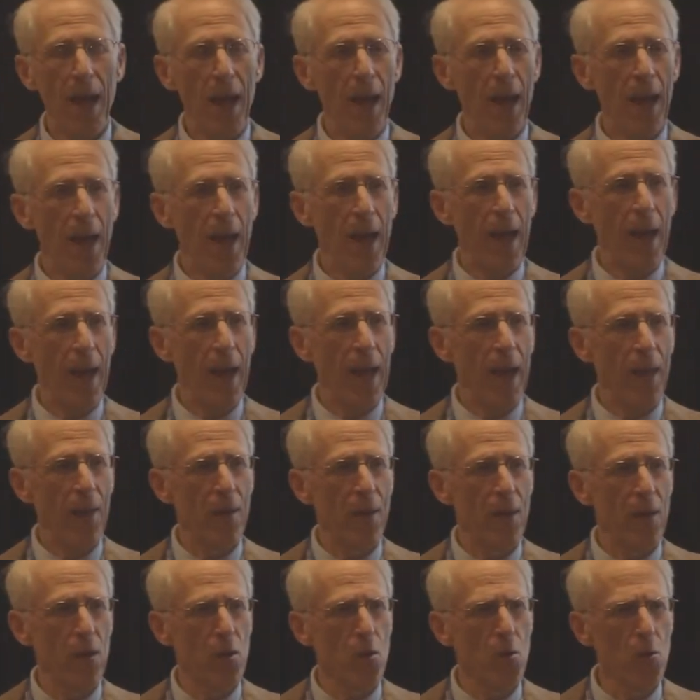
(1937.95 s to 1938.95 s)

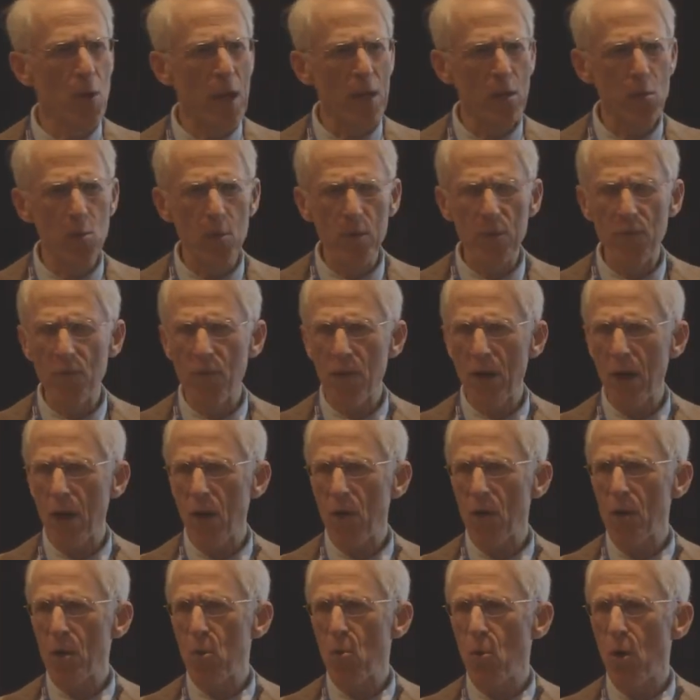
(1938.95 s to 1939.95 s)
And the US was
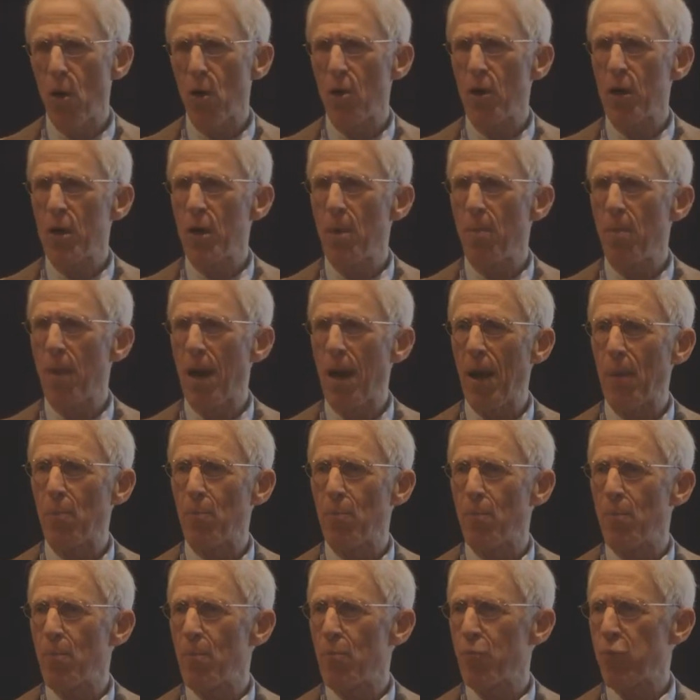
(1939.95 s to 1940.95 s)
very worried
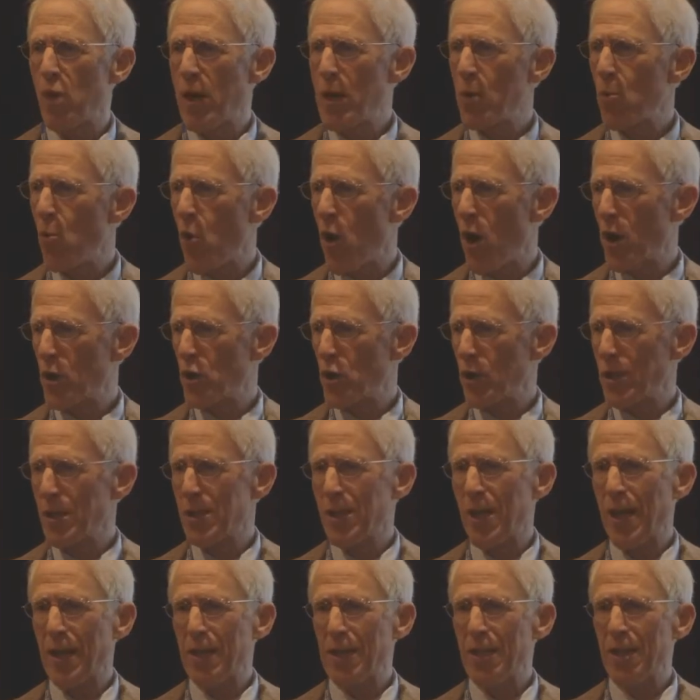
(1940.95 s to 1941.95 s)
about brainwashing
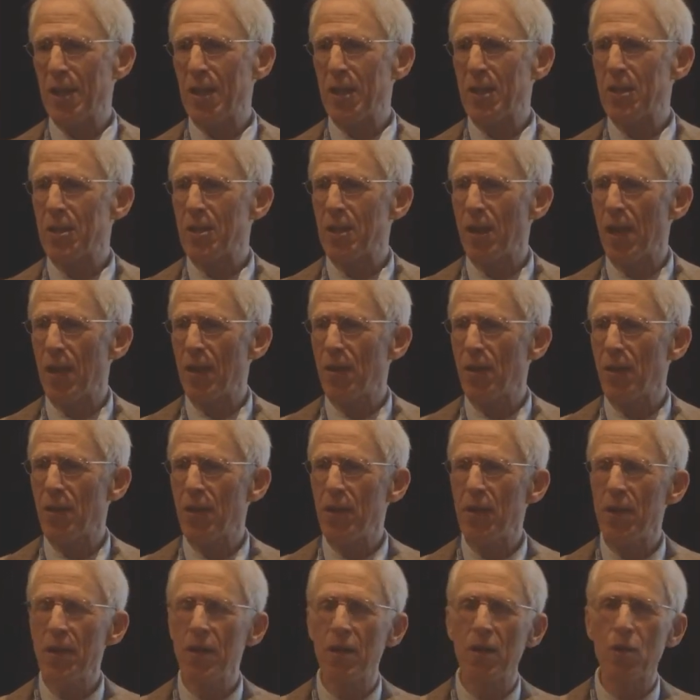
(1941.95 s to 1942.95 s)
techniques that
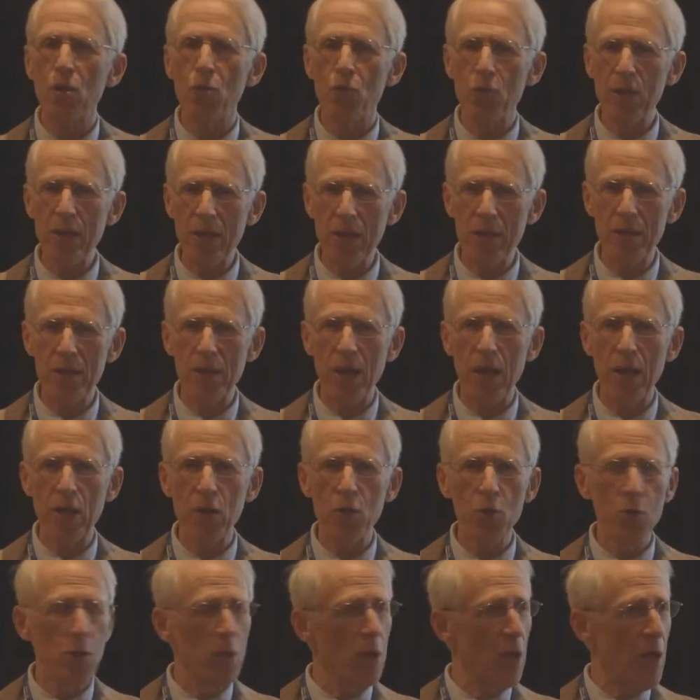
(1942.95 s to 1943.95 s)
the Koreans had
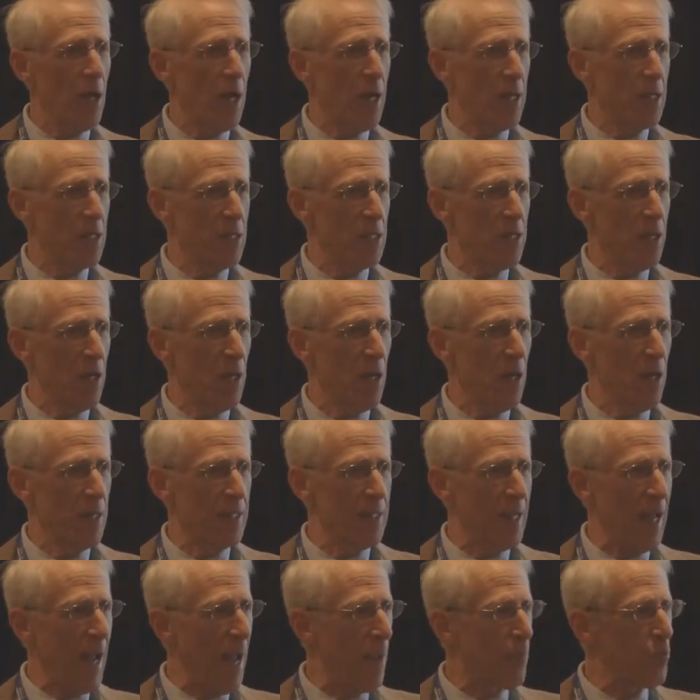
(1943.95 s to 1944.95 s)
utilized on
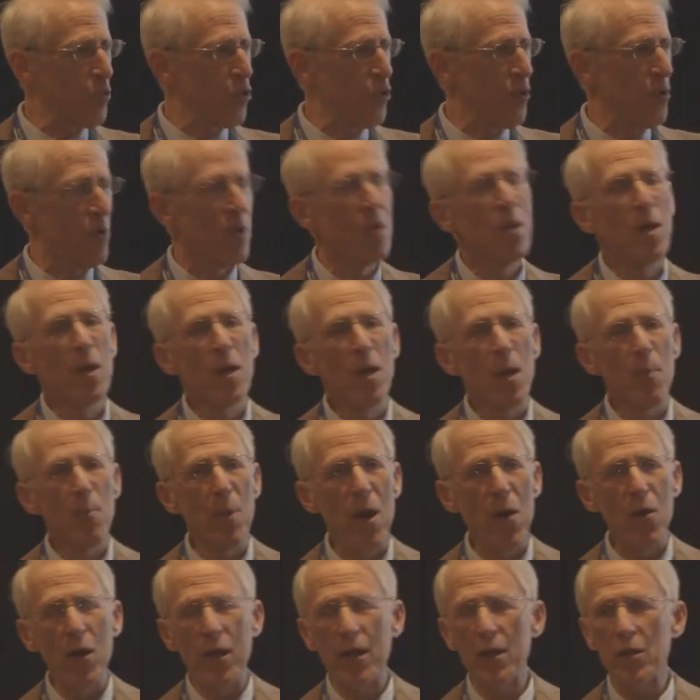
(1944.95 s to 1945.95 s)
captured
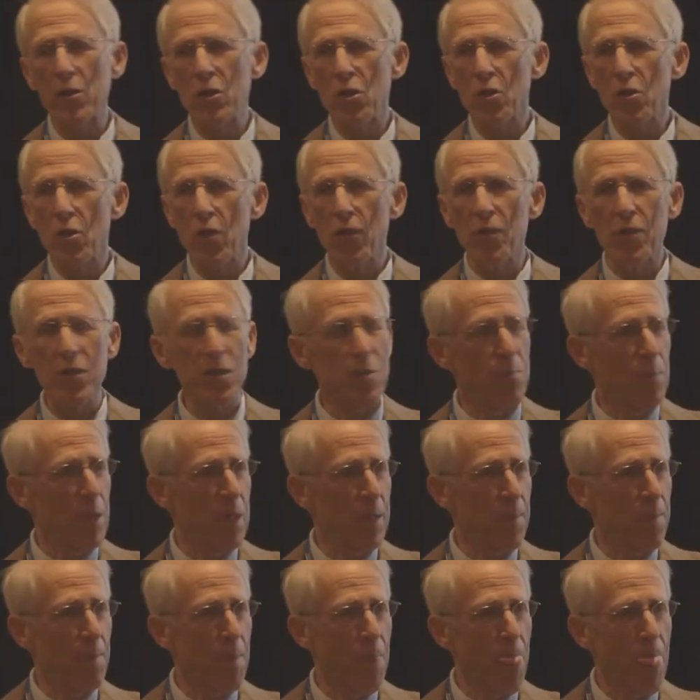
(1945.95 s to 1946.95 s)
American
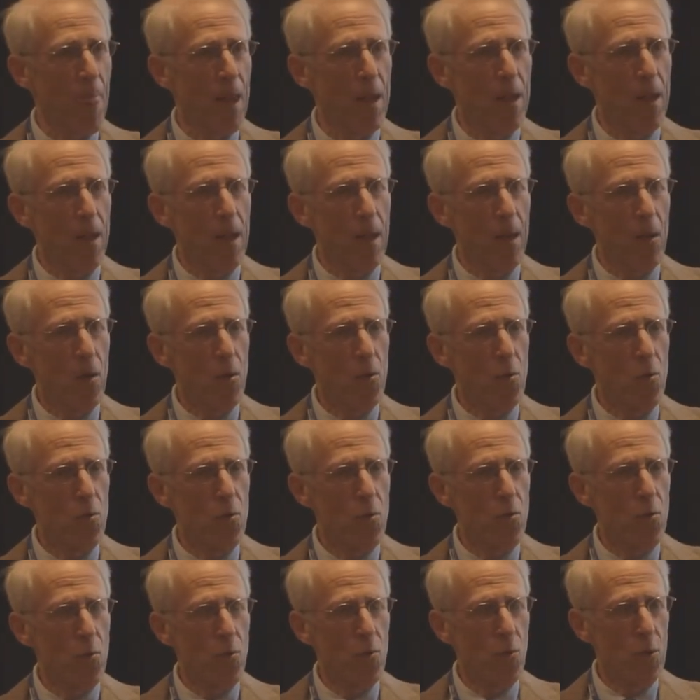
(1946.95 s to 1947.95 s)
servicemen
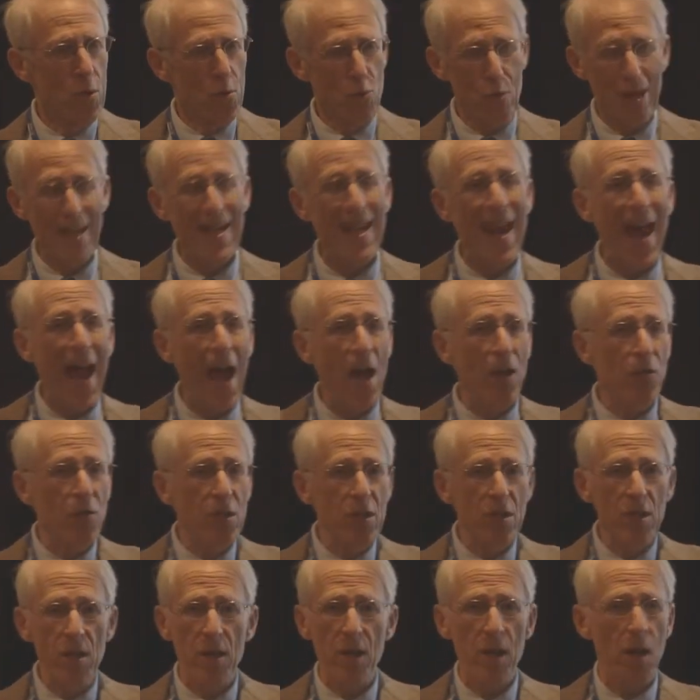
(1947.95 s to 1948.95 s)
who would
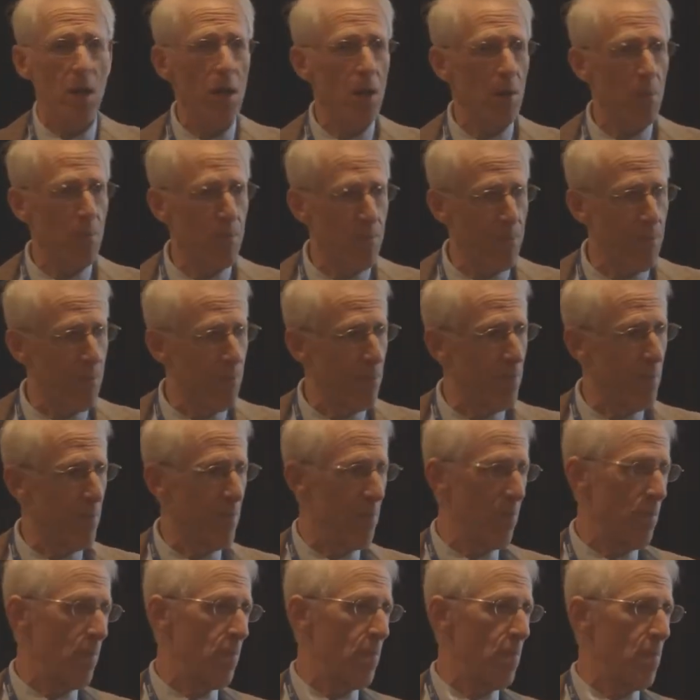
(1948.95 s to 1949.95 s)
renounce their
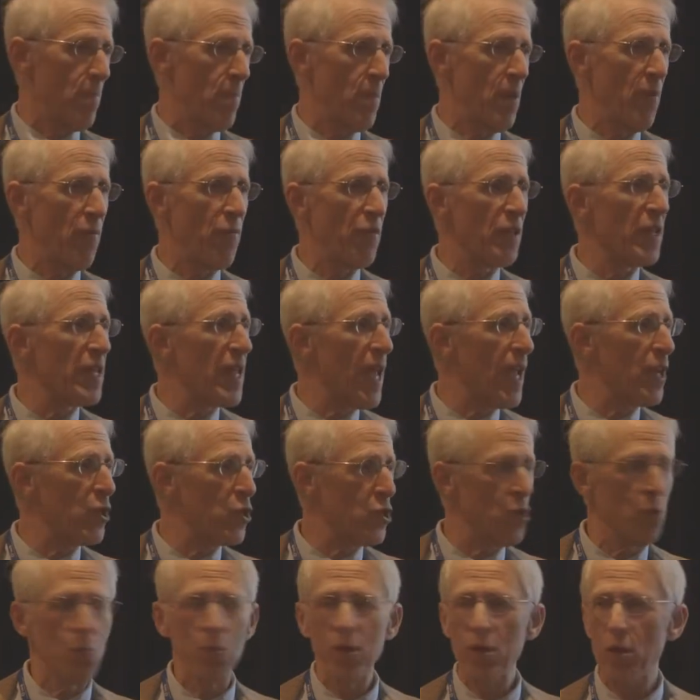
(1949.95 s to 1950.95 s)

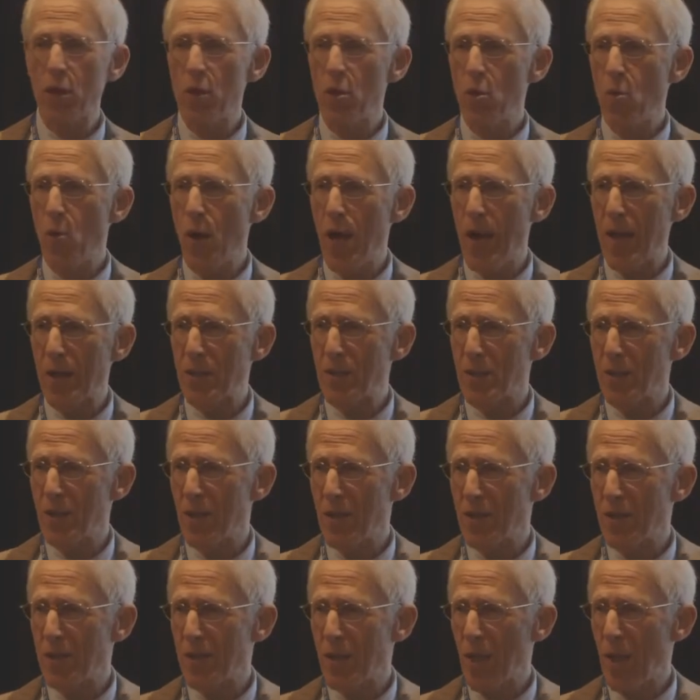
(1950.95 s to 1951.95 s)
affiliation with the US
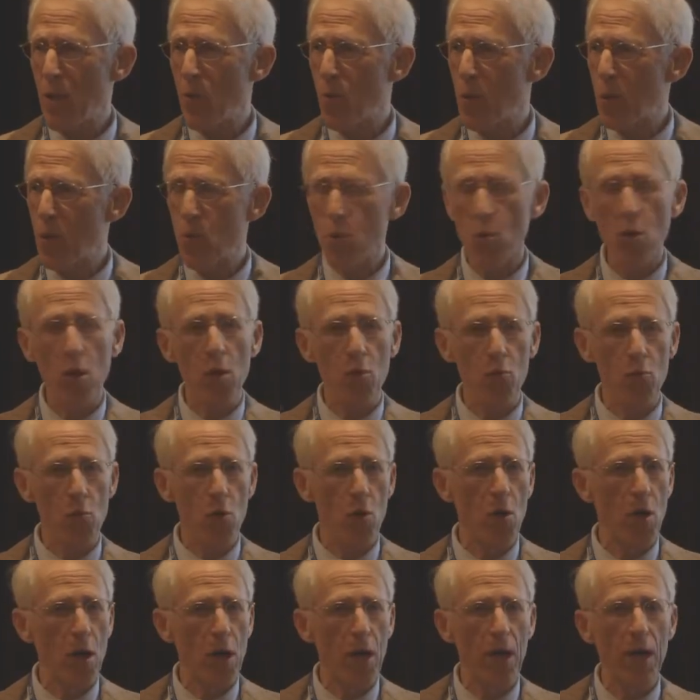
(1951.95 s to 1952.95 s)
and say we were all
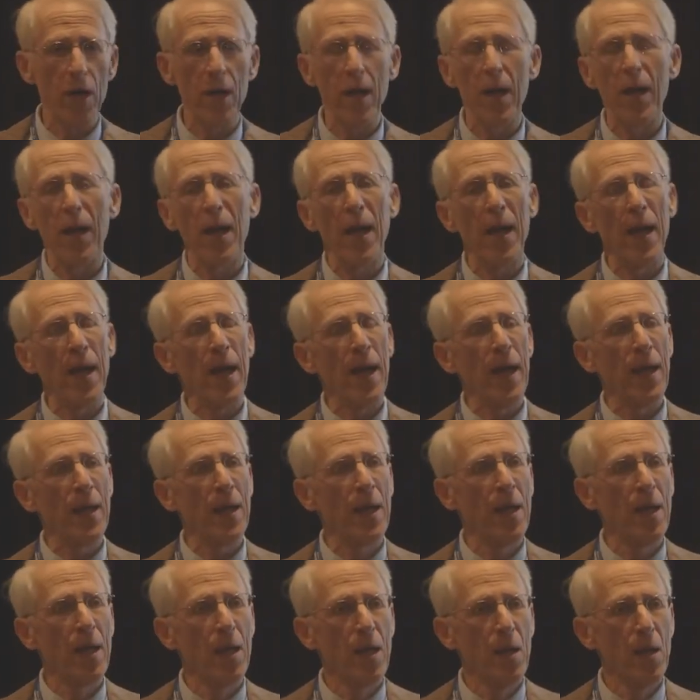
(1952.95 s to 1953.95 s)
wrong
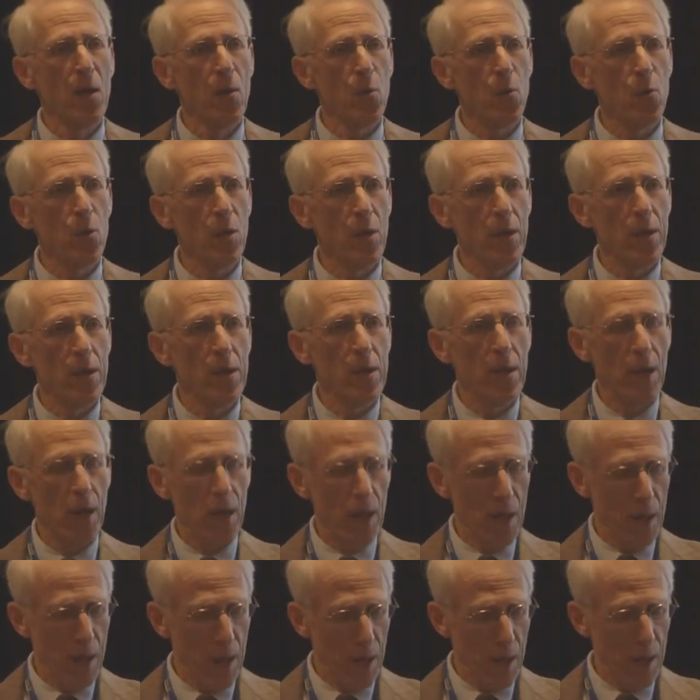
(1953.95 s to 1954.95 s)
and would
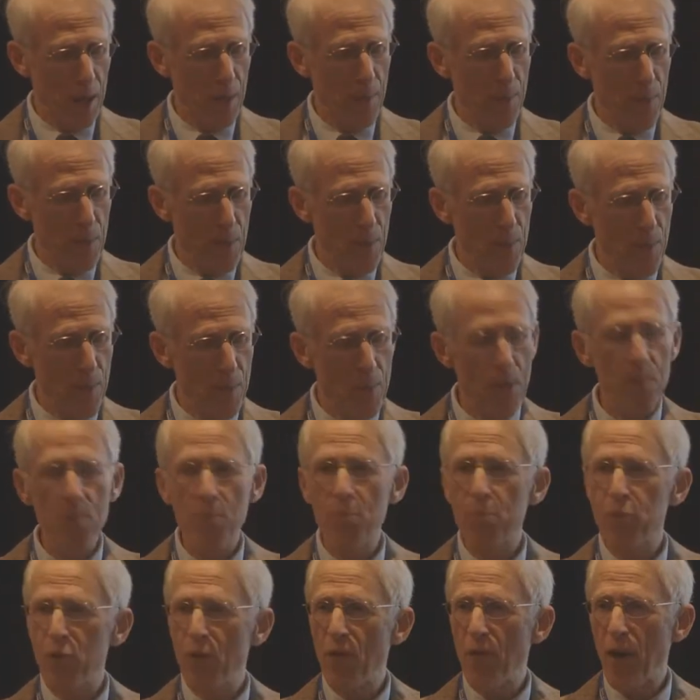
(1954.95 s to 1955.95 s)

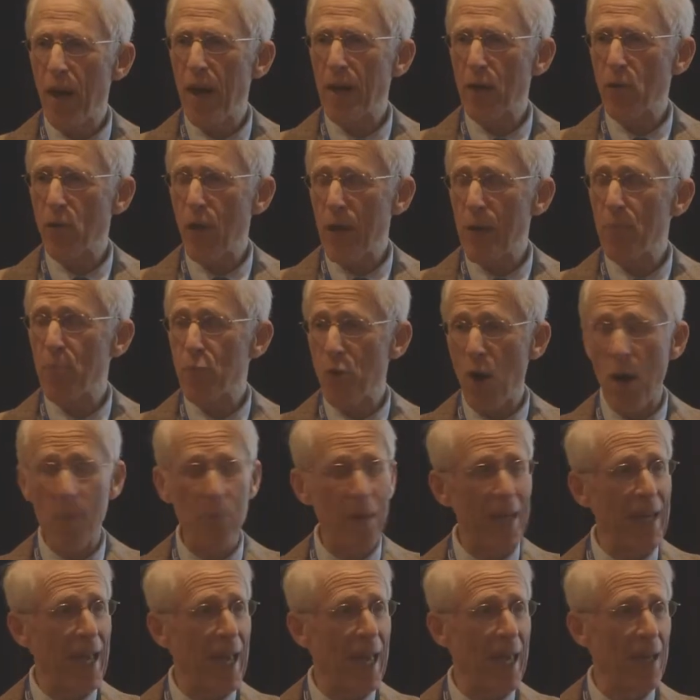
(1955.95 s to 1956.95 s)
provide great
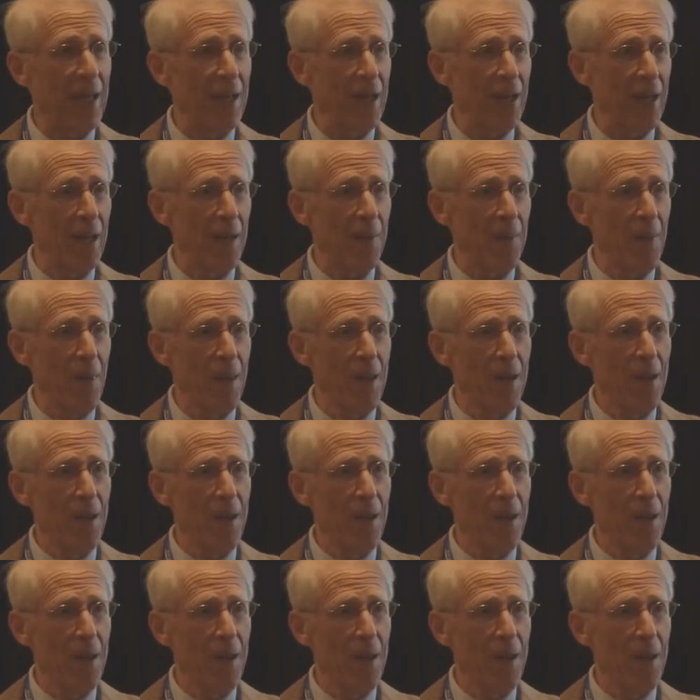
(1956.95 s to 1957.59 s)
propaganda